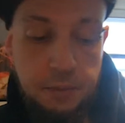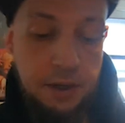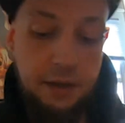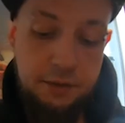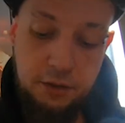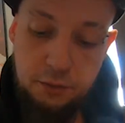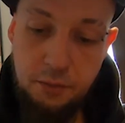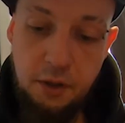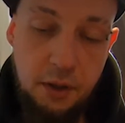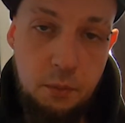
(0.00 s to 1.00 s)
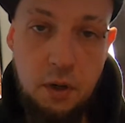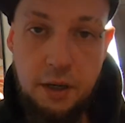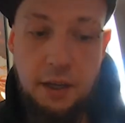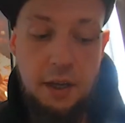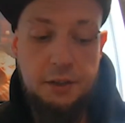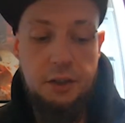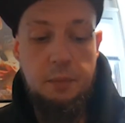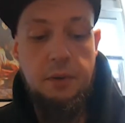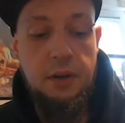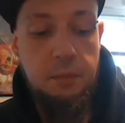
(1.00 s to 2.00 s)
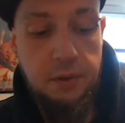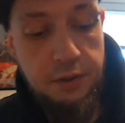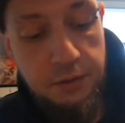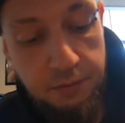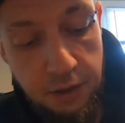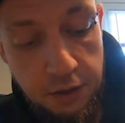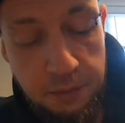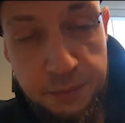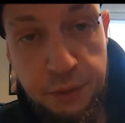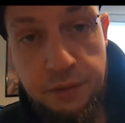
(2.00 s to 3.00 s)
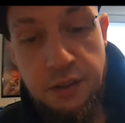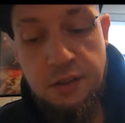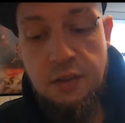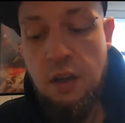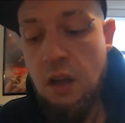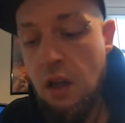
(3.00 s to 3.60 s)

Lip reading: but I just really want to catch up on a bunch of fucking movies.